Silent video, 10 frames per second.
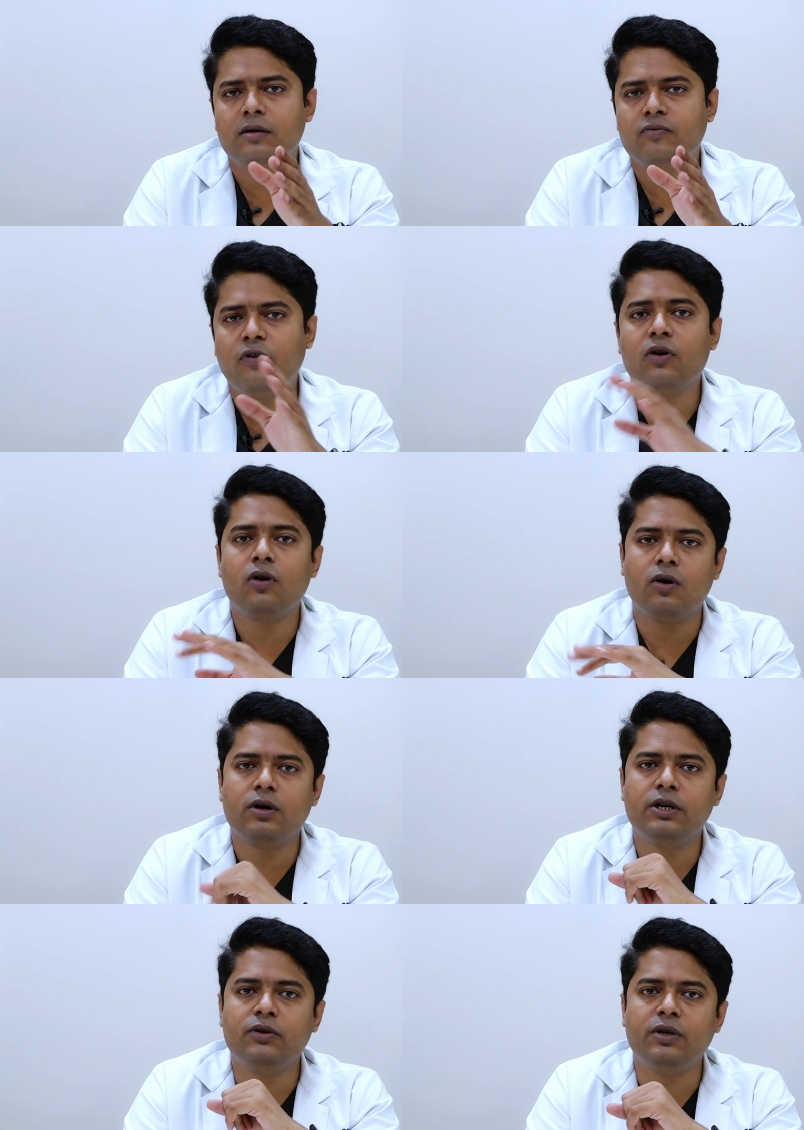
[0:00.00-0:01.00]
for
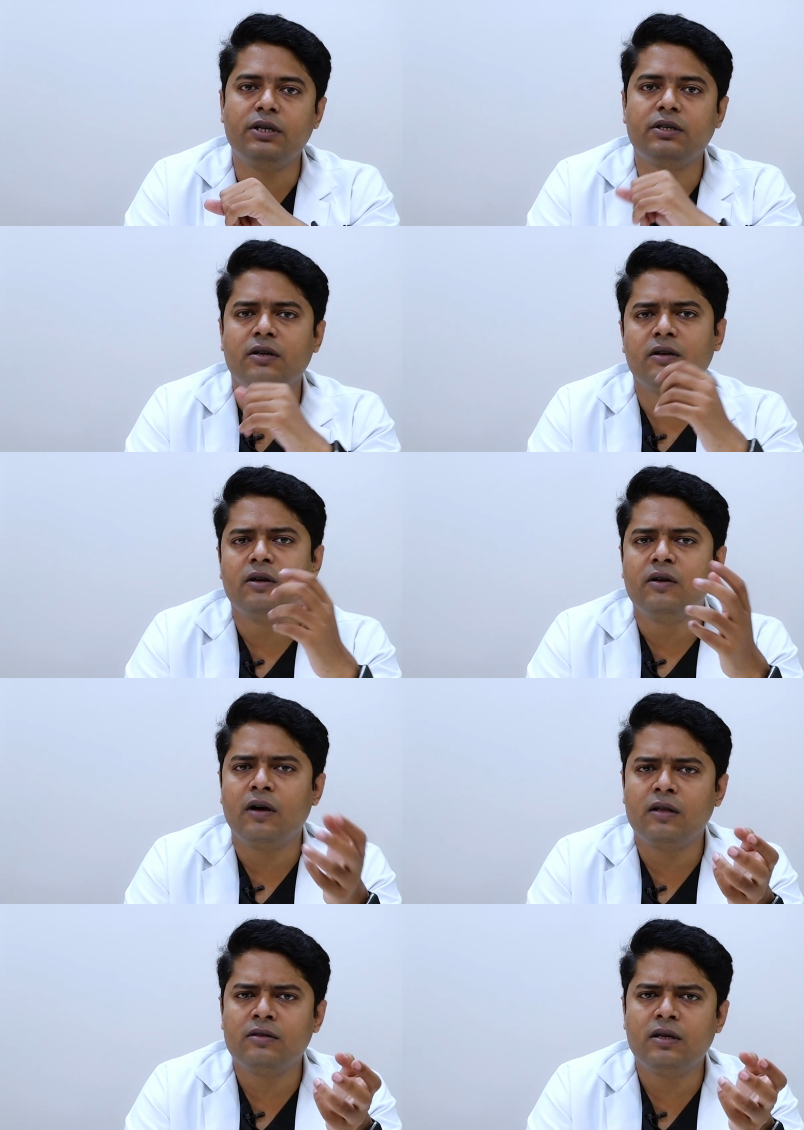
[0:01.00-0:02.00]
longer duration?
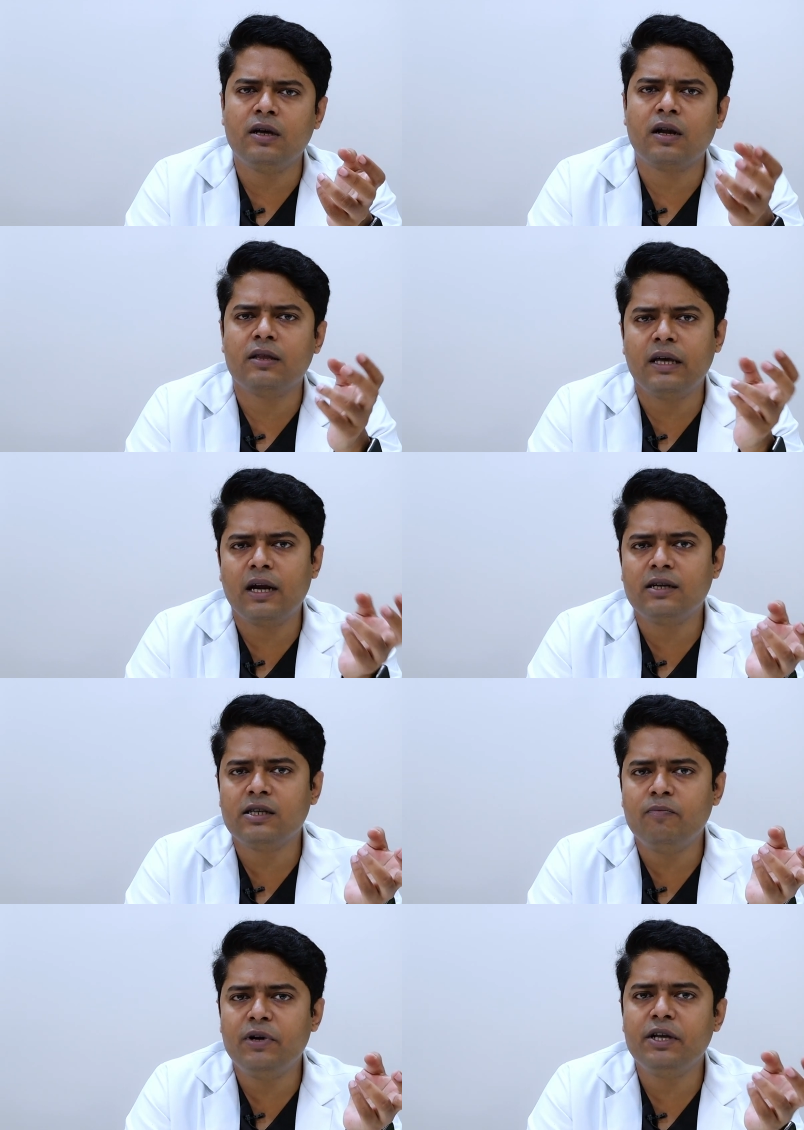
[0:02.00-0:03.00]
There are
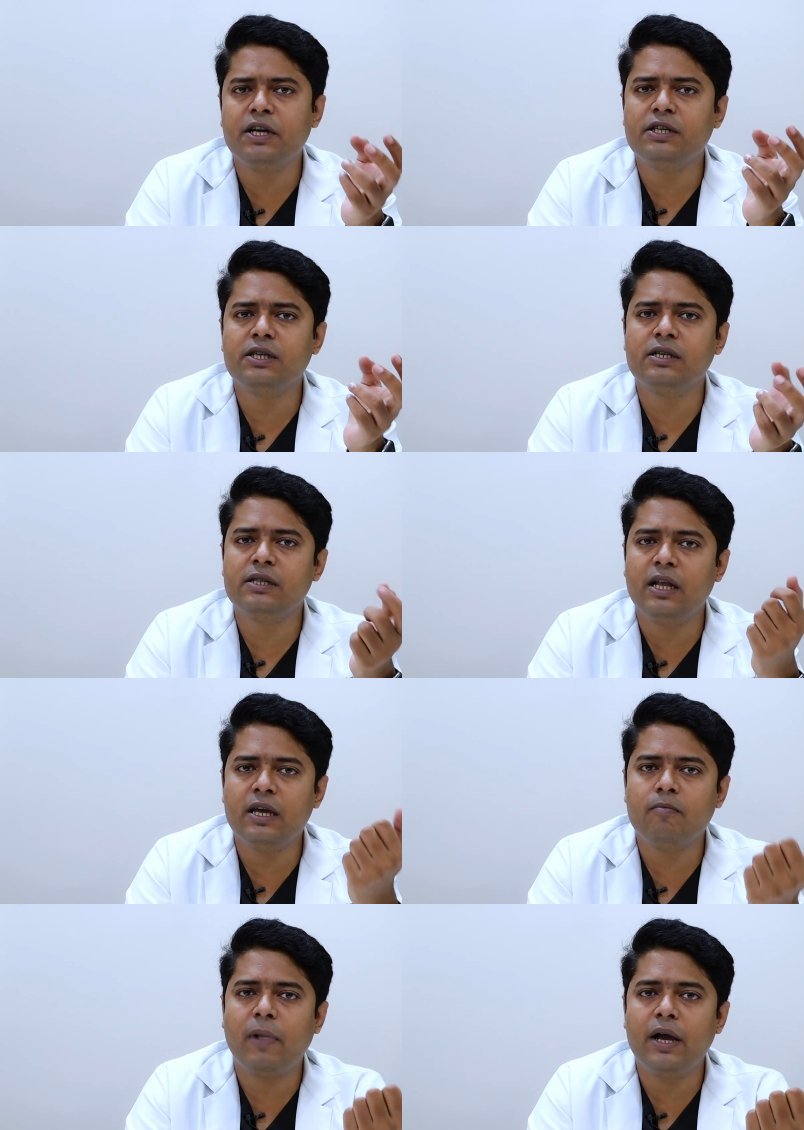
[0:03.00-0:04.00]
some medications
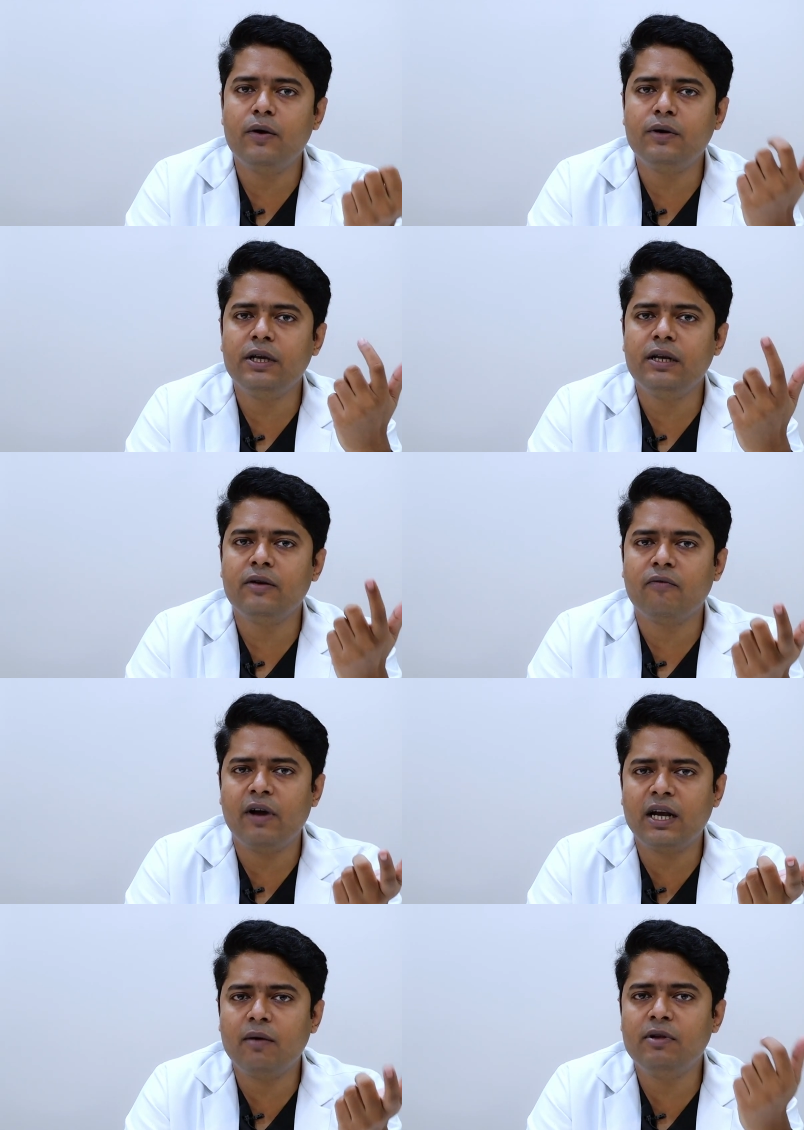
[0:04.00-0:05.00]
like biotin,
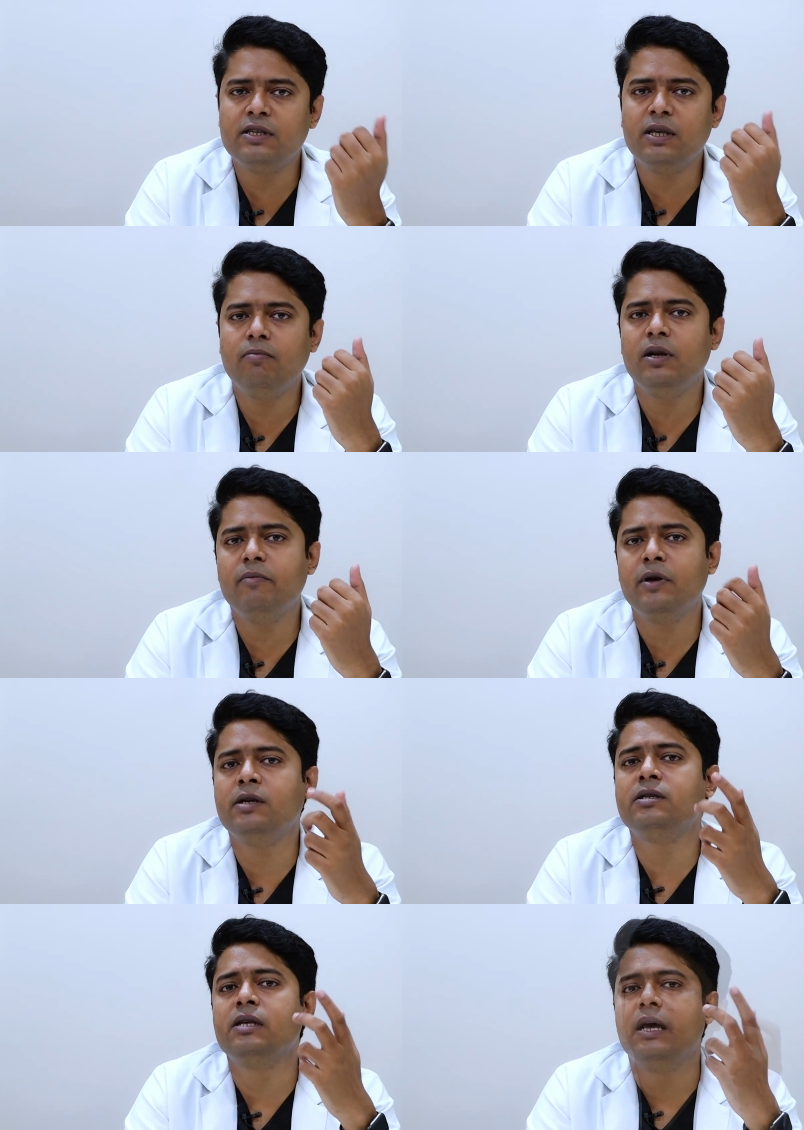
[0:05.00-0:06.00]
vitamin
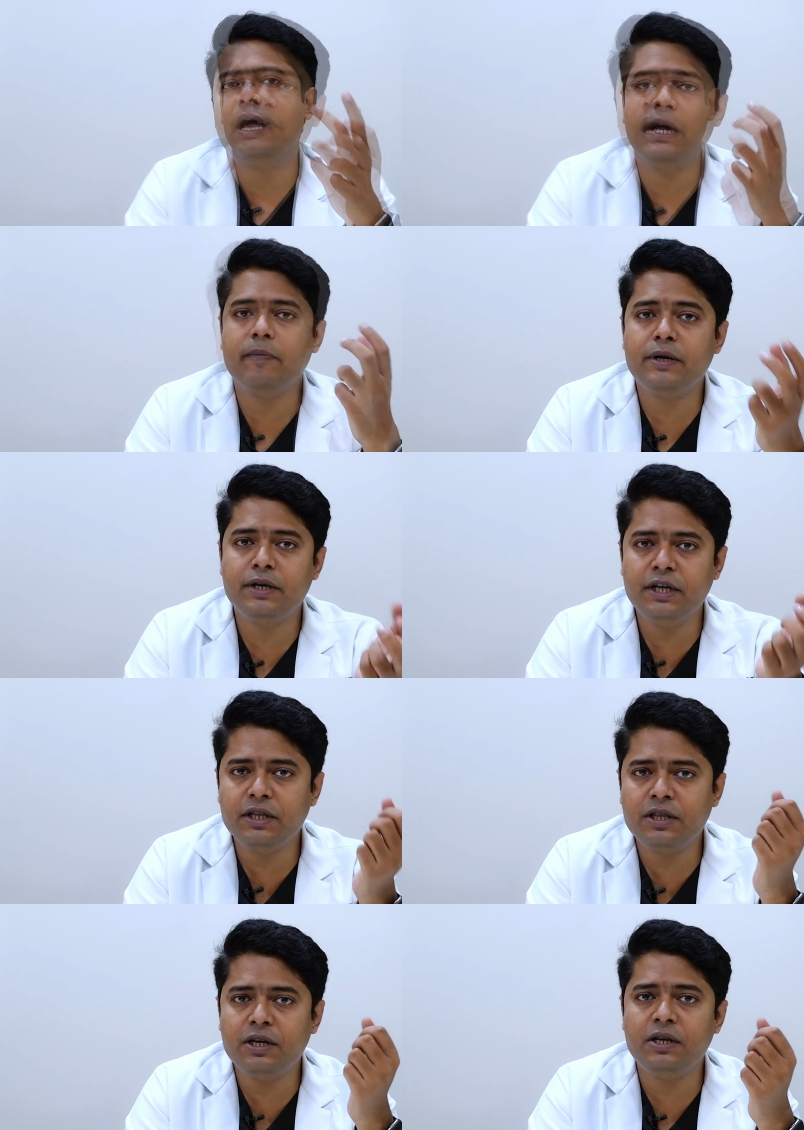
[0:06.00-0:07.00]
supplements, vitamin
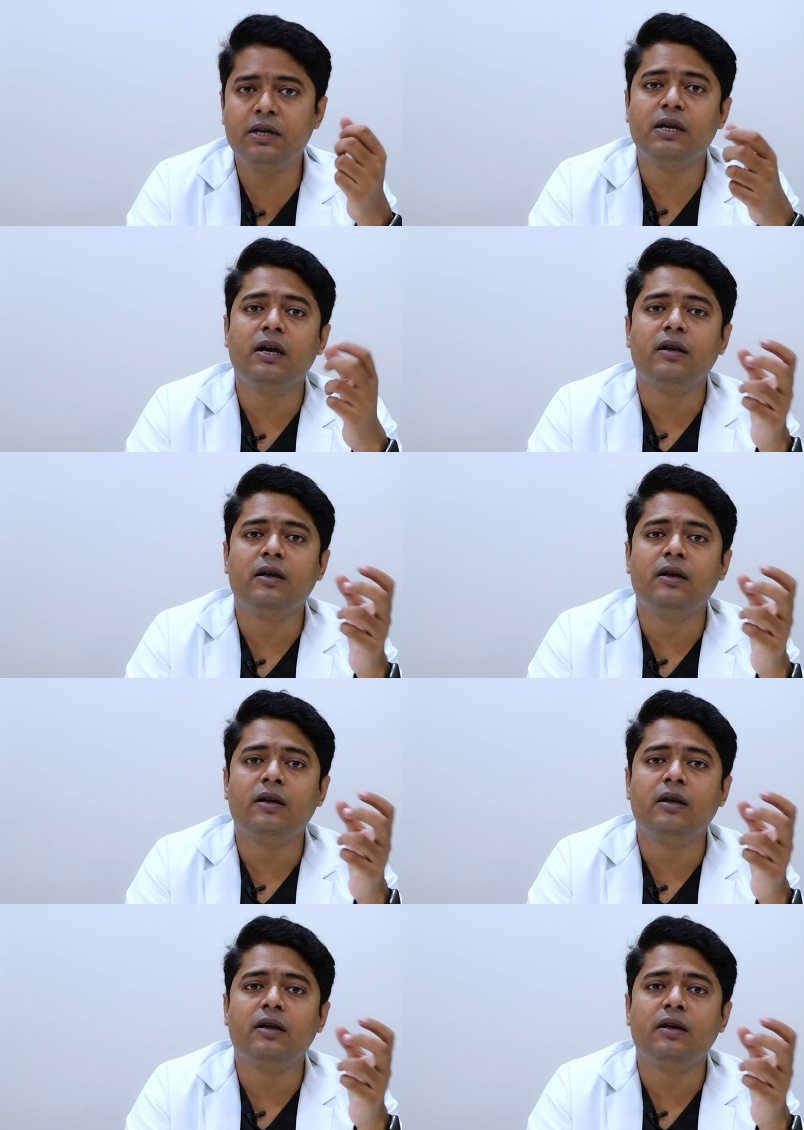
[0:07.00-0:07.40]
D3,